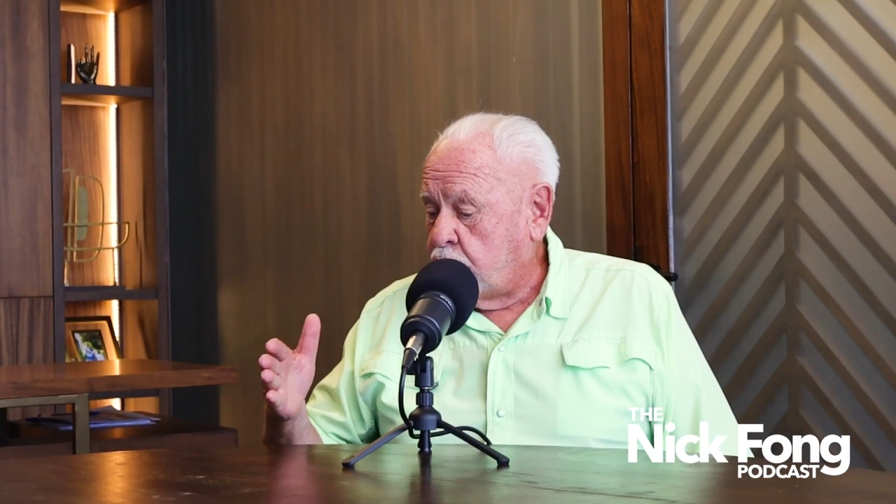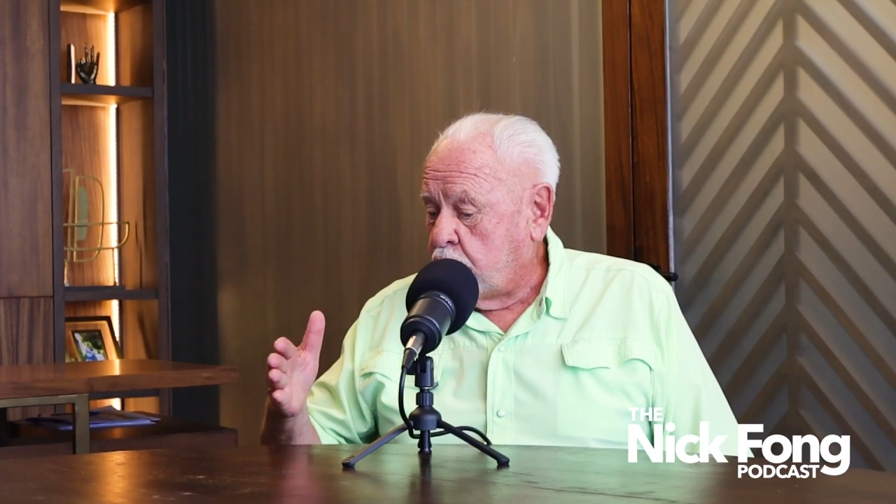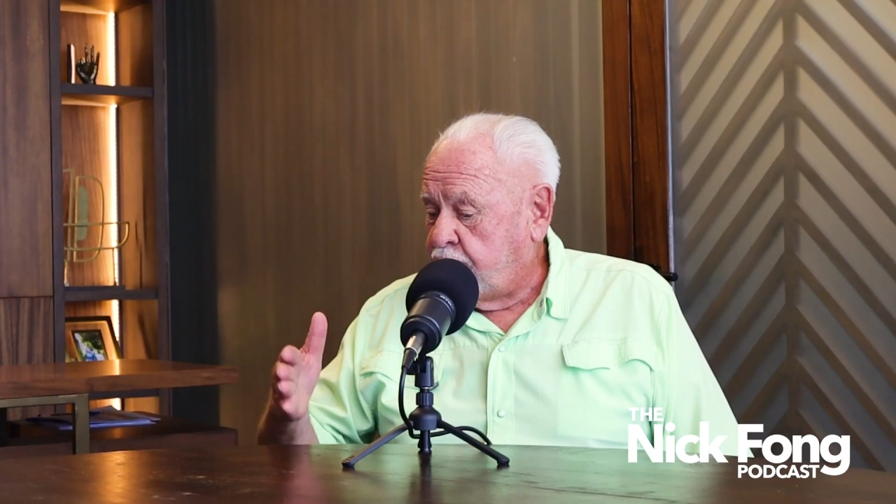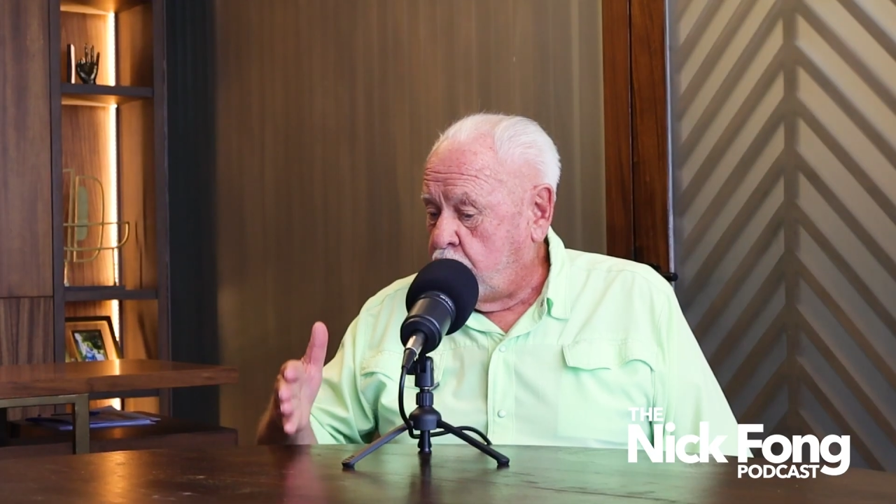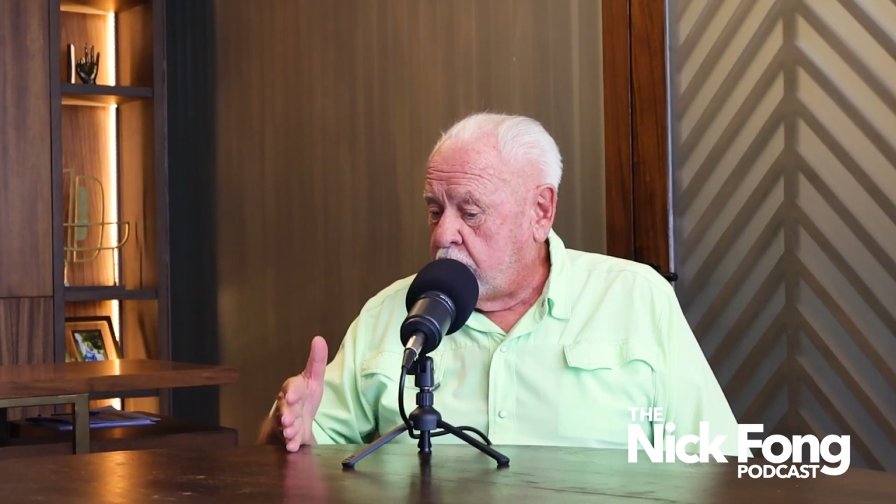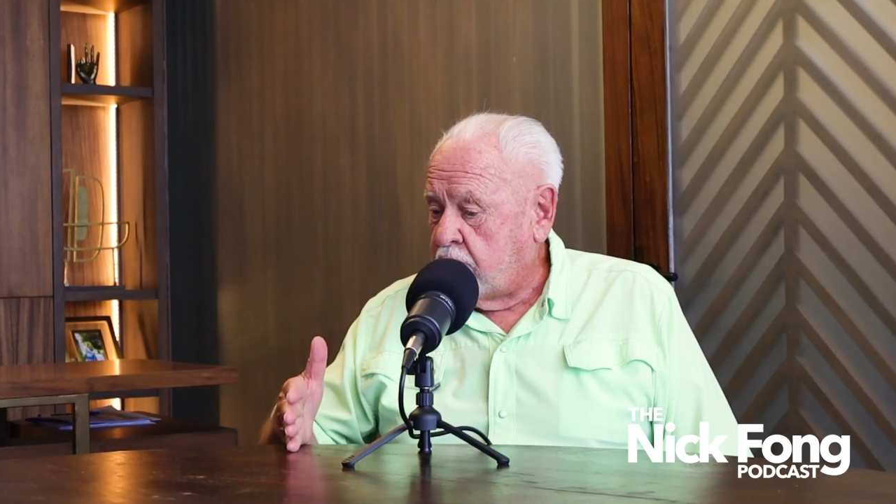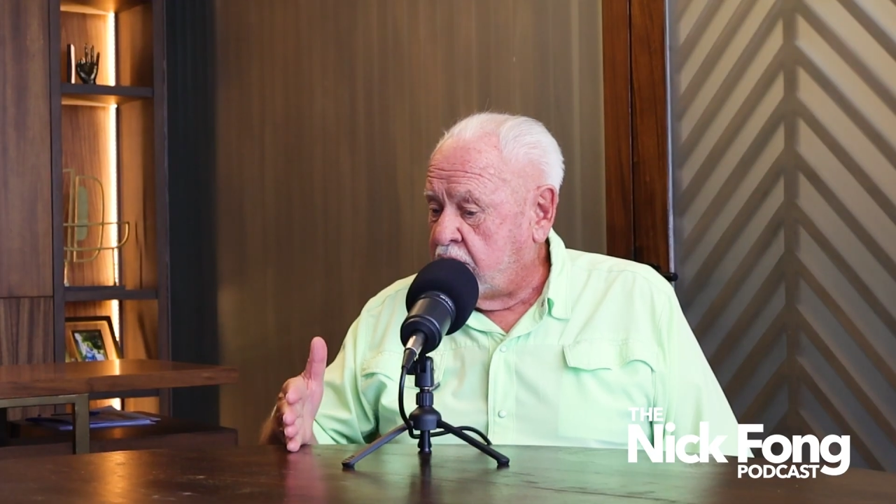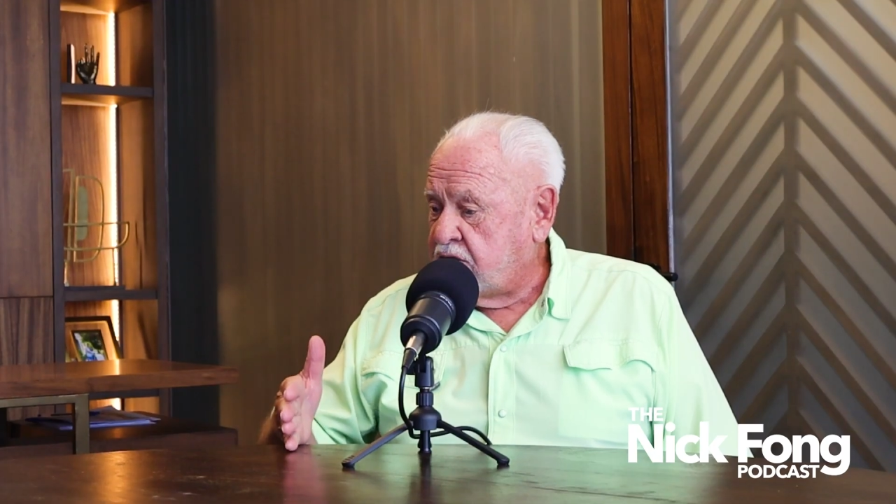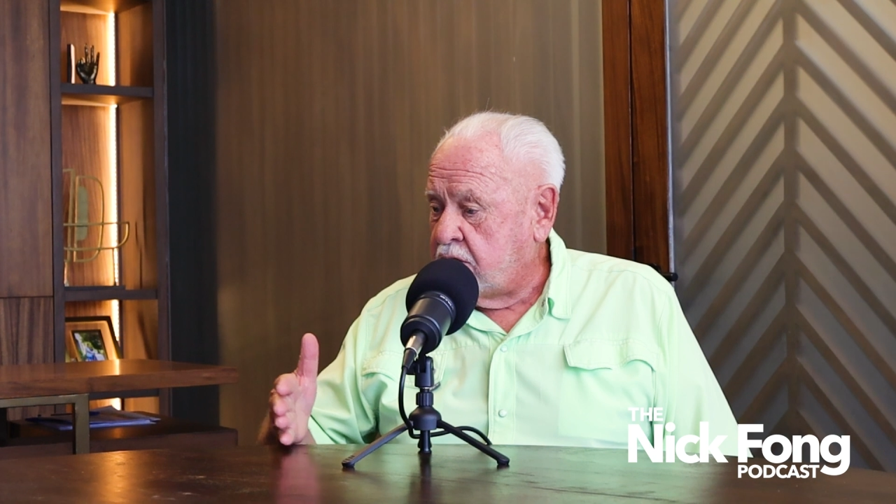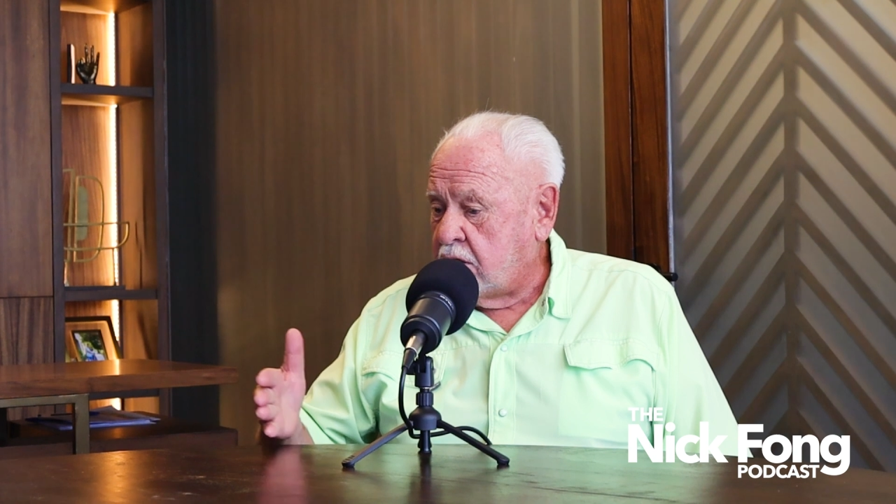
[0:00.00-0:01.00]
you're a foreign
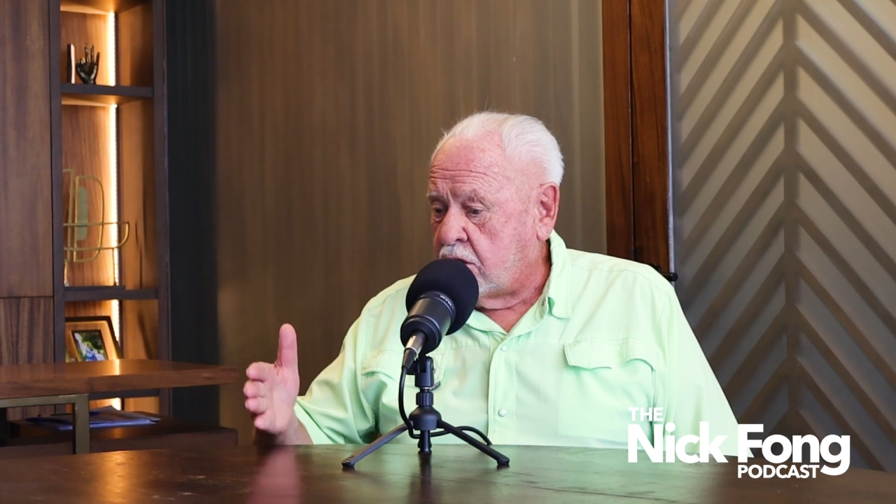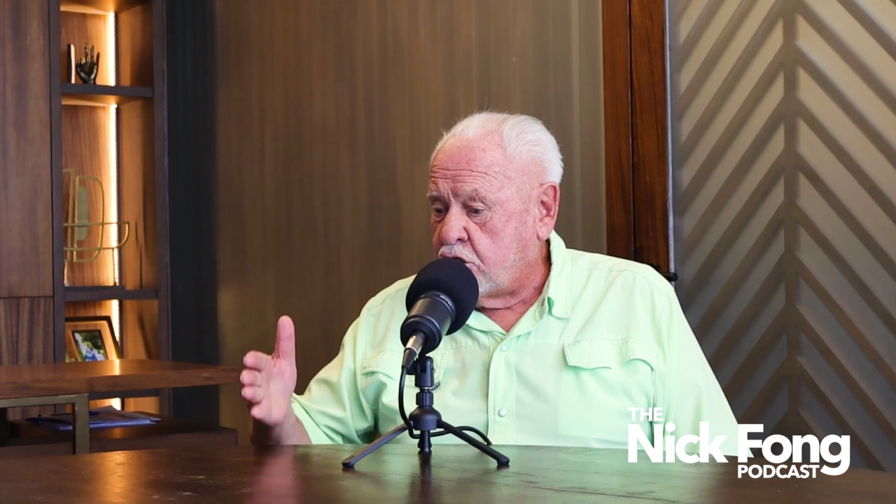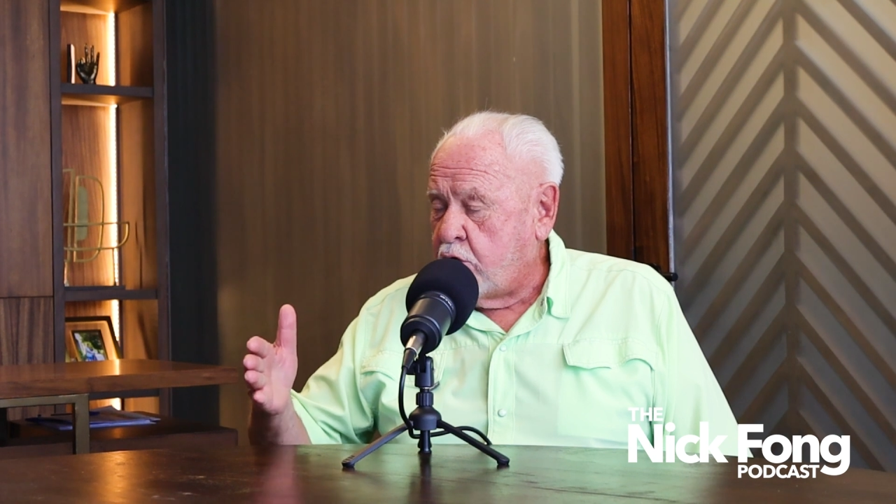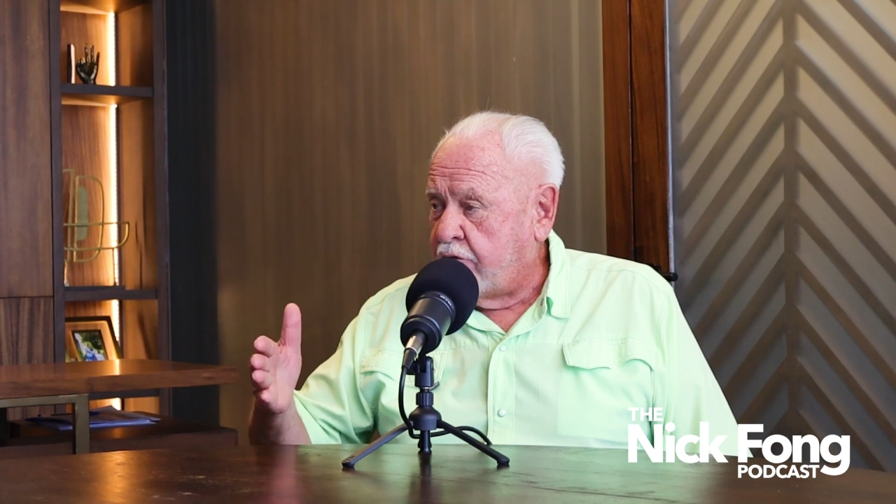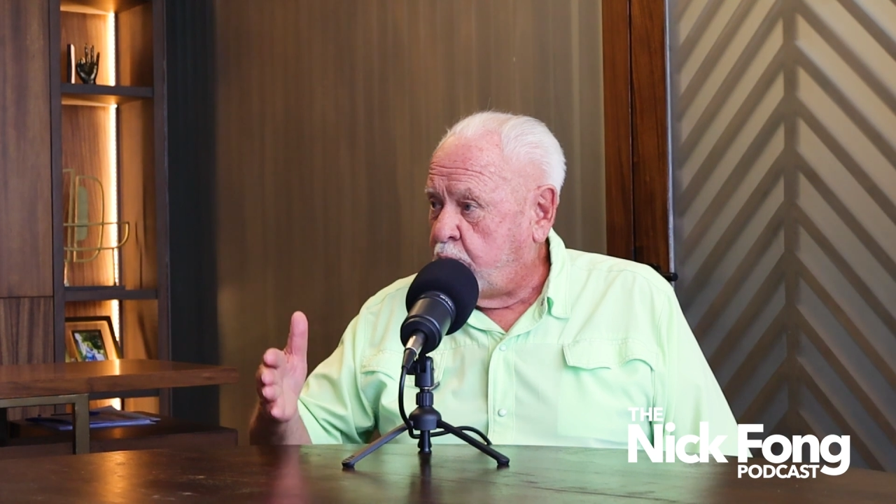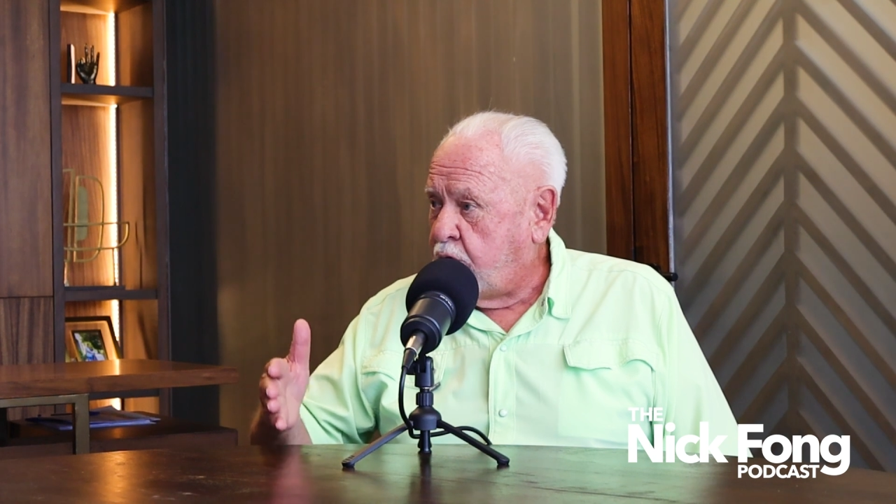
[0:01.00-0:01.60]
resident and you have a